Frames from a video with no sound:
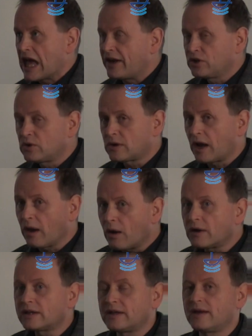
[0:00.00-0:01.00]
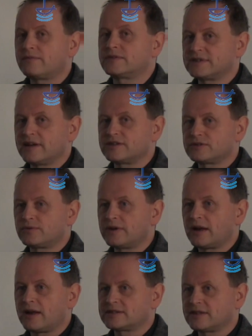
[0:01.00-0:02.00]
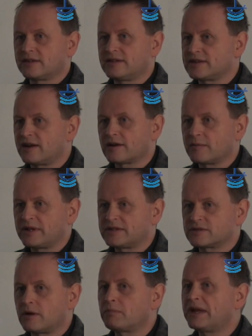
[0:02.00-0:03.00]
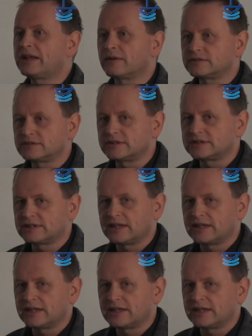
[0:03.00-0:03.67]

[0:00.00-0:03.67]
And it took a long time for science to realize that this argument is complete nonsense.